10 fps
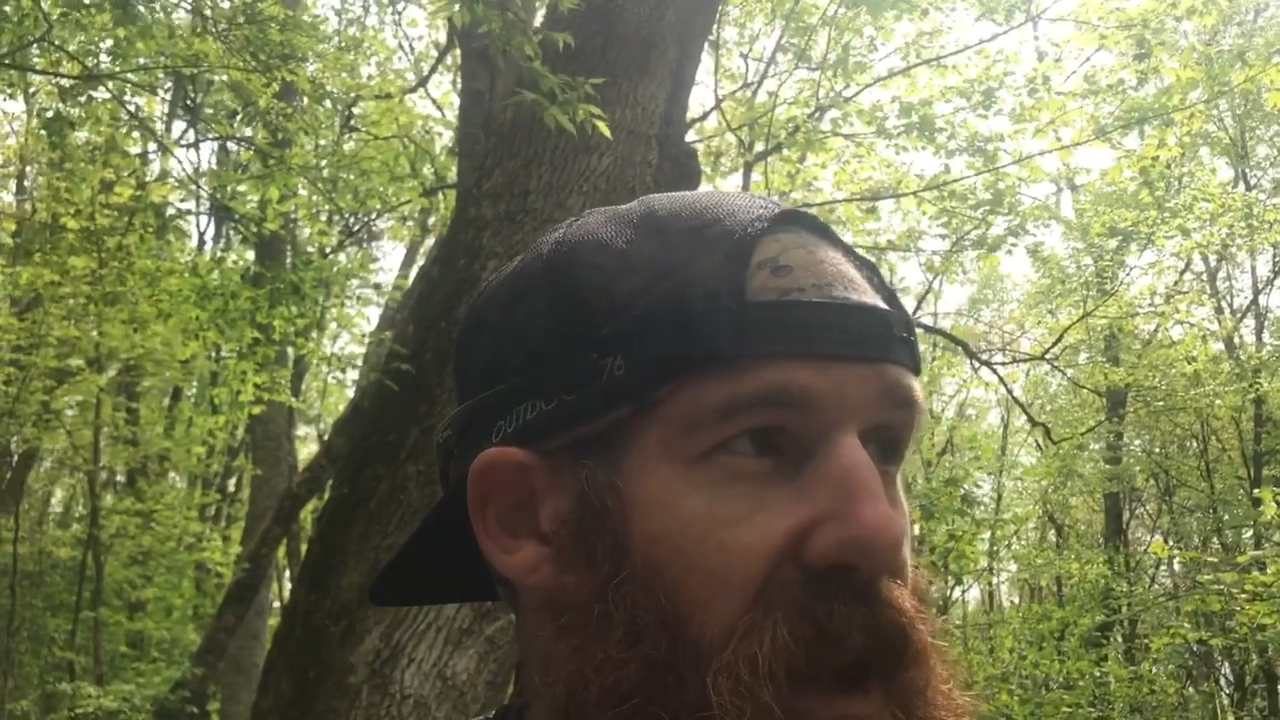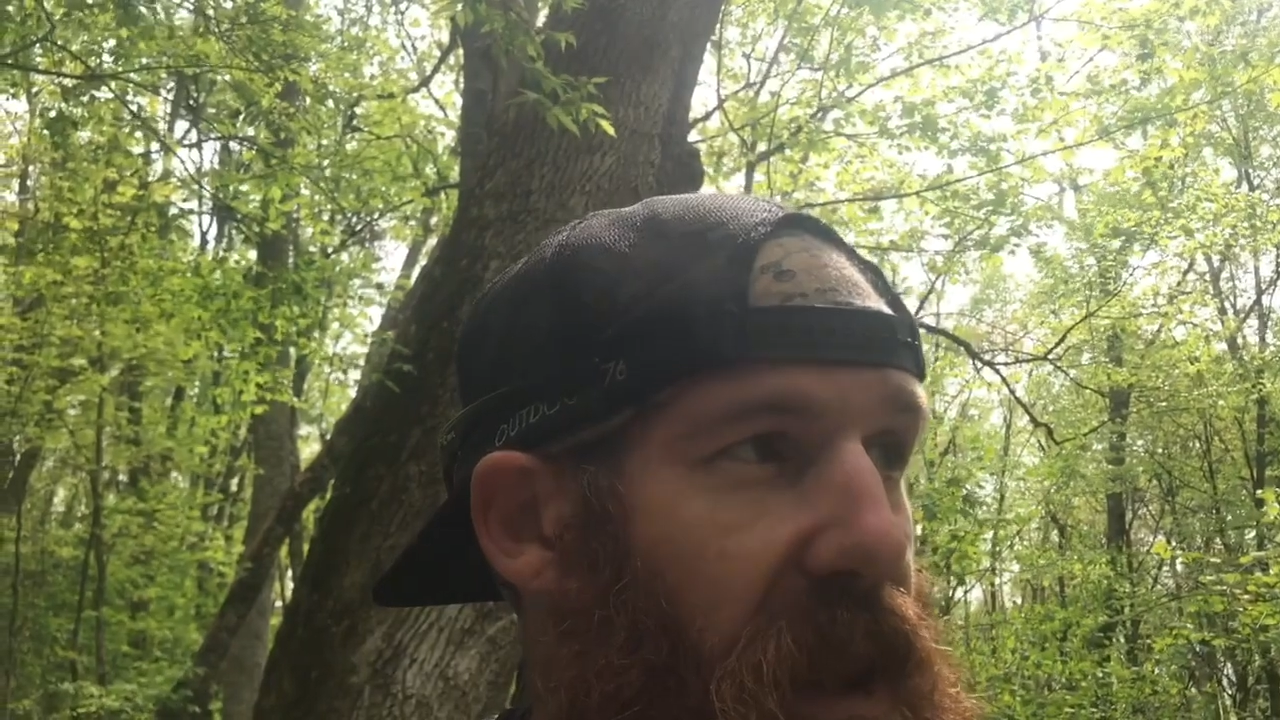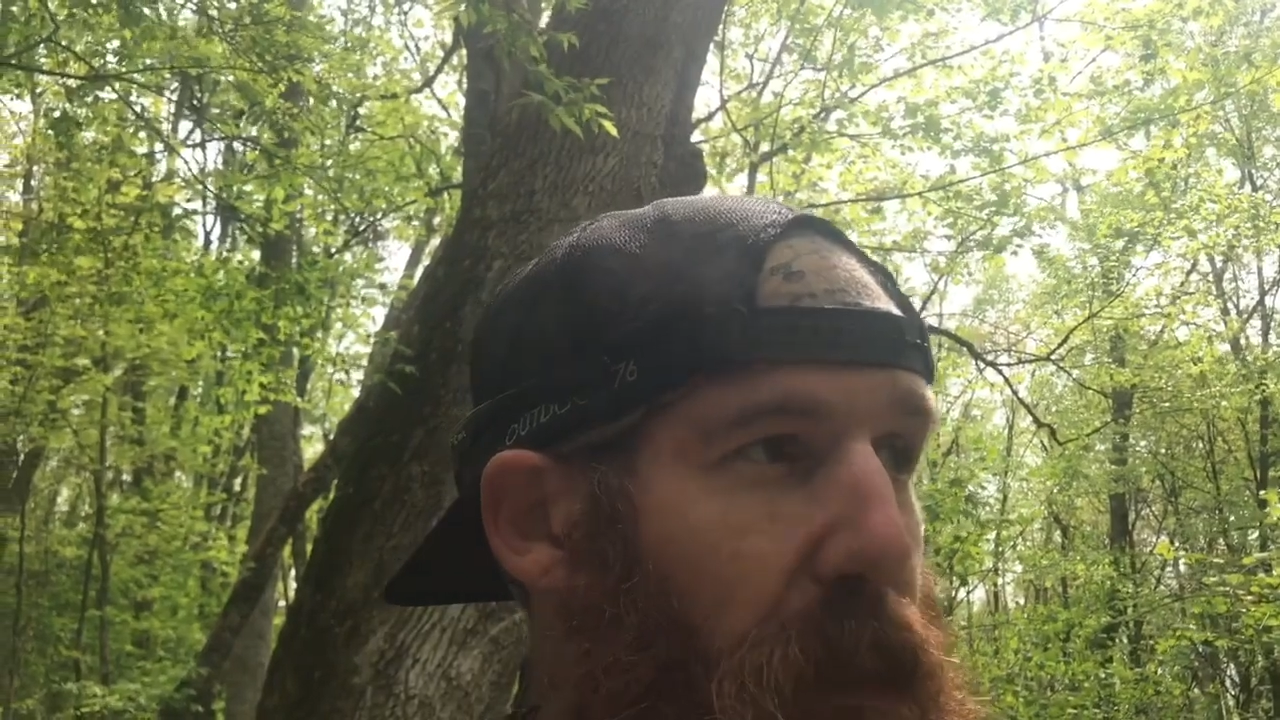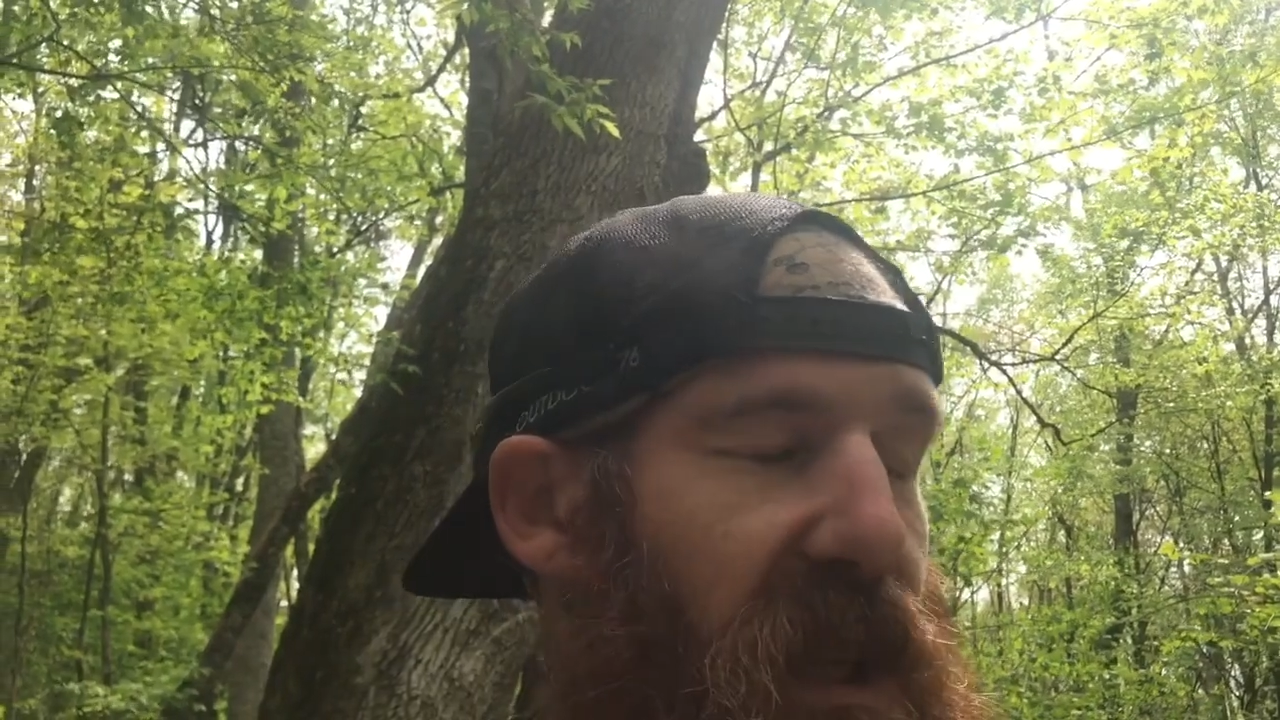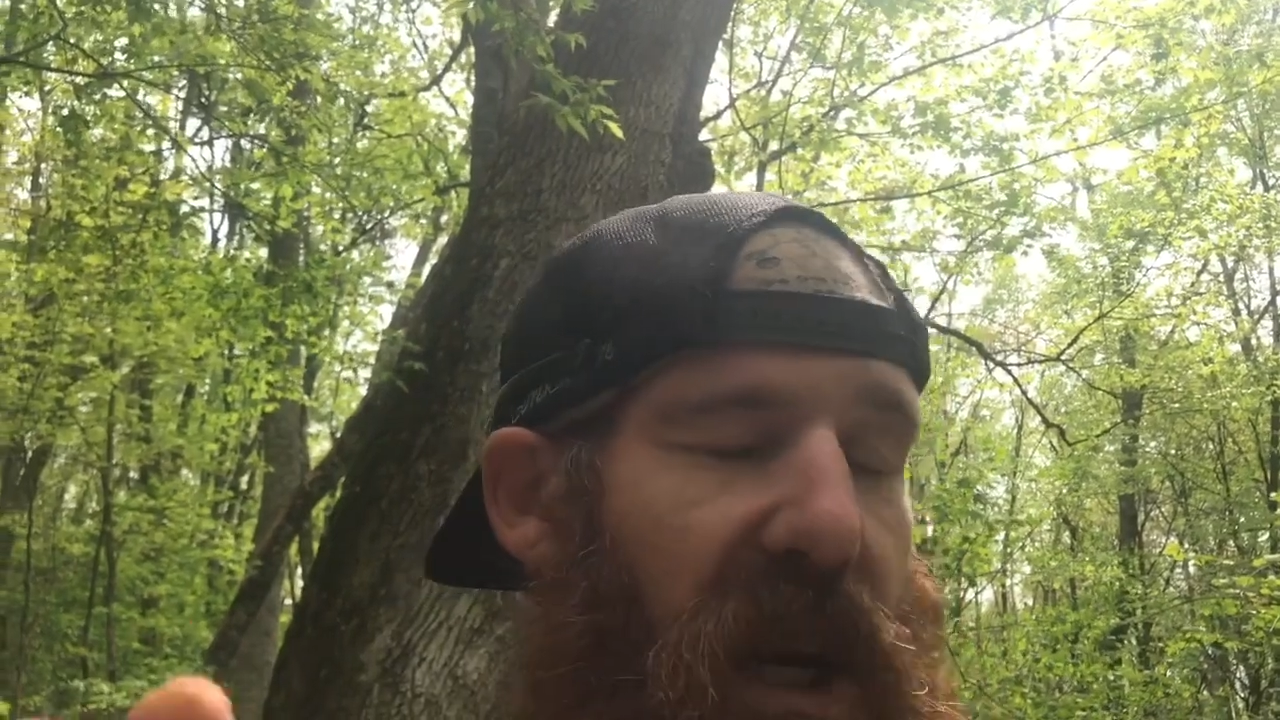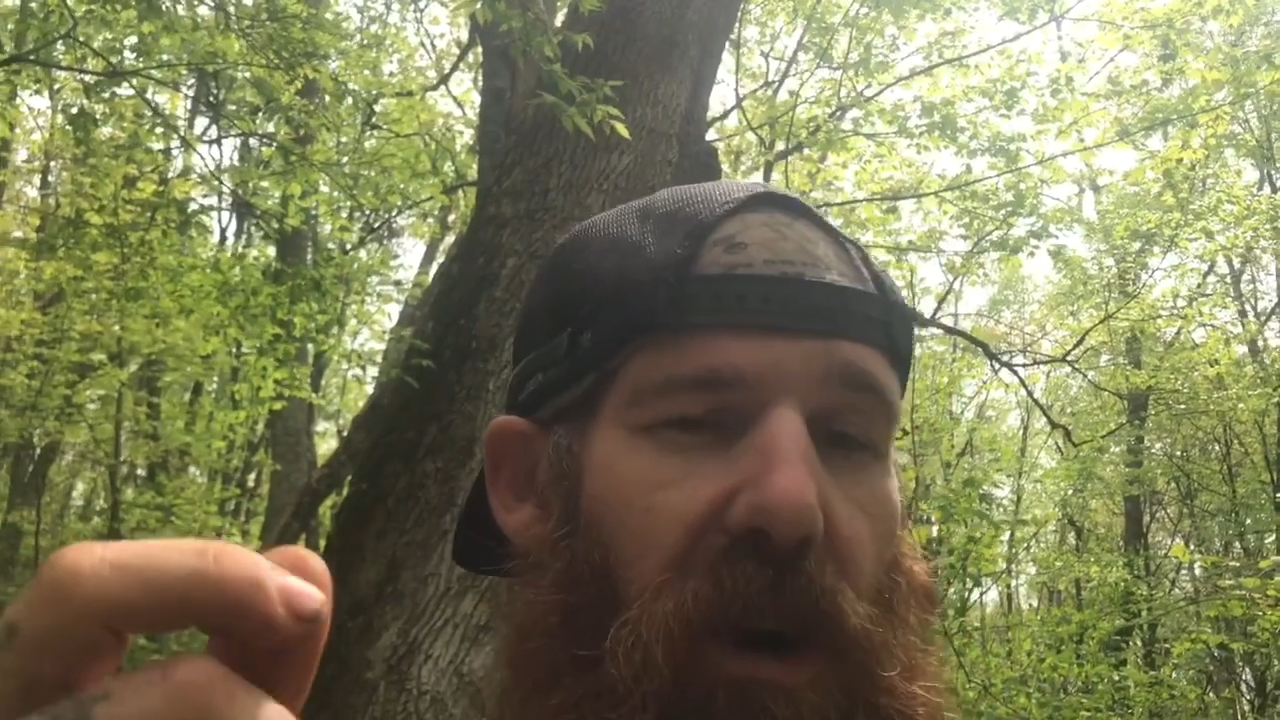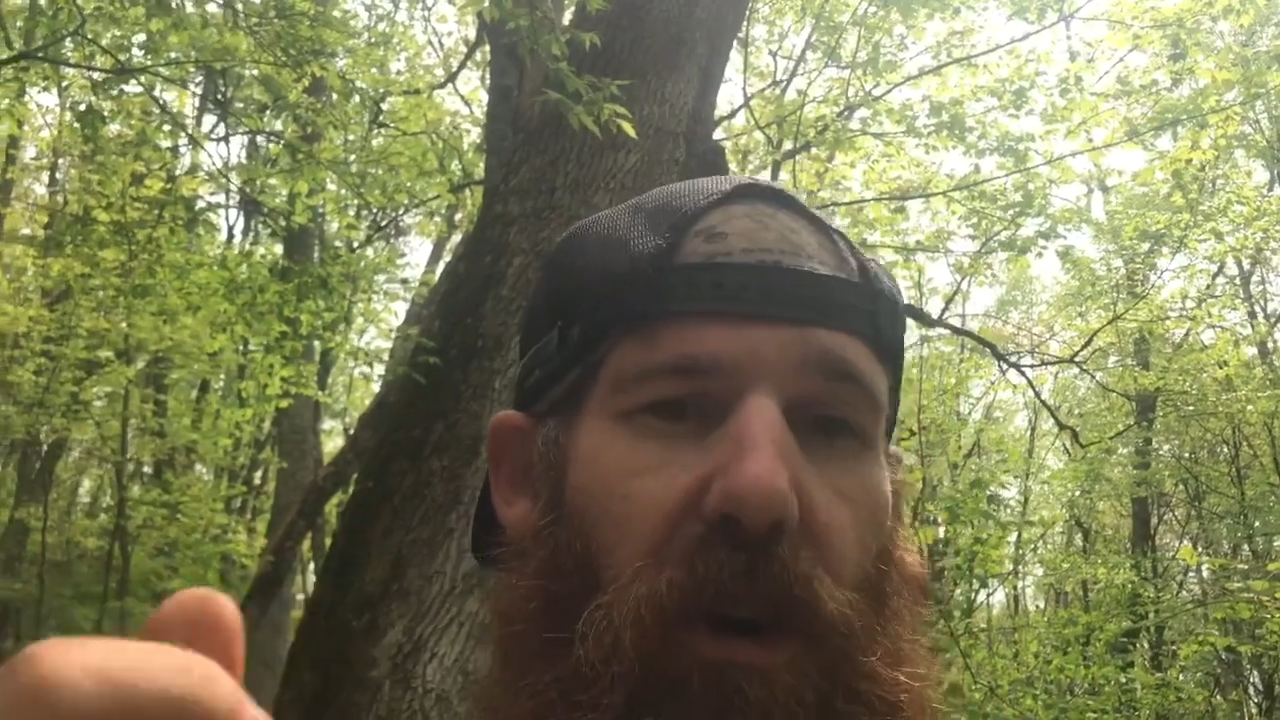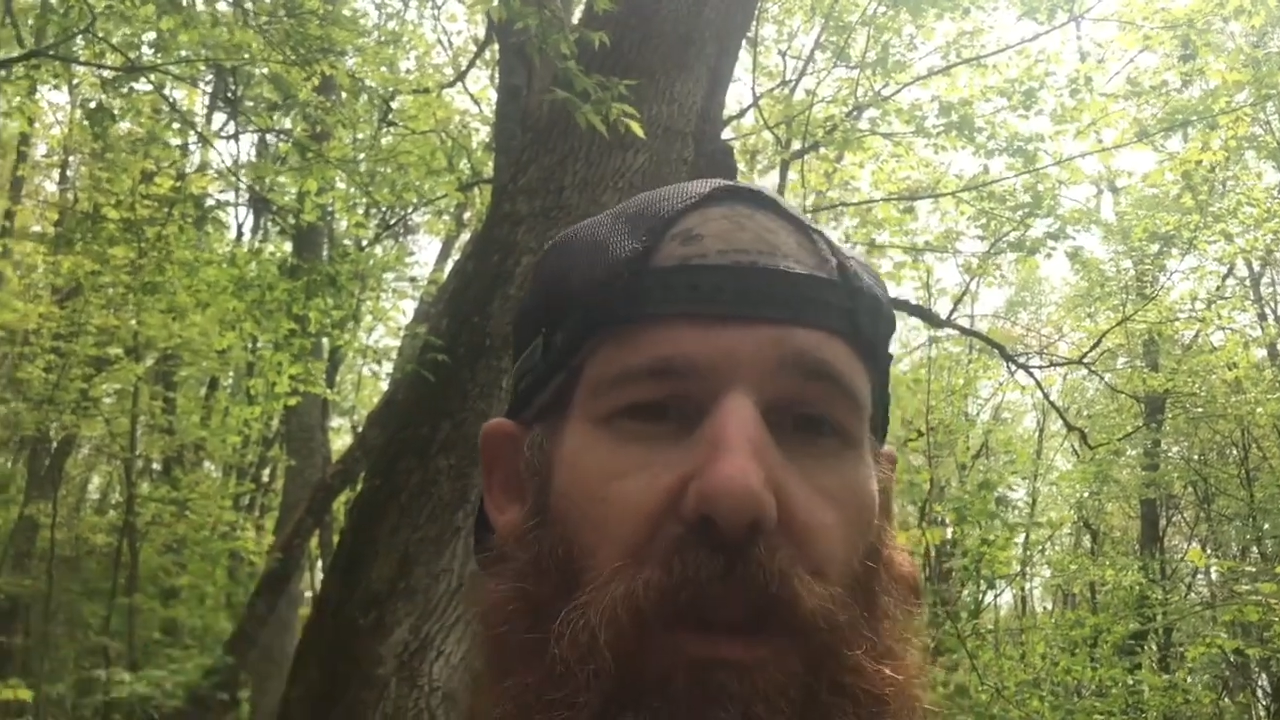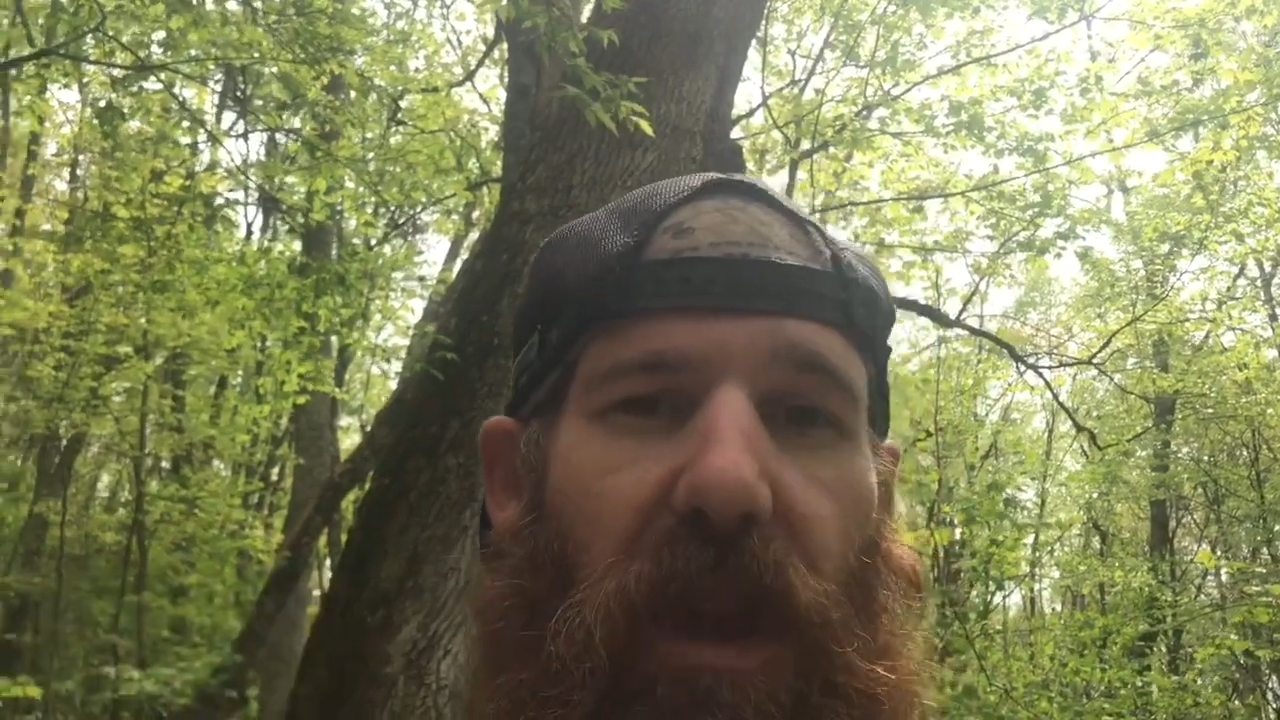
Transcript: the material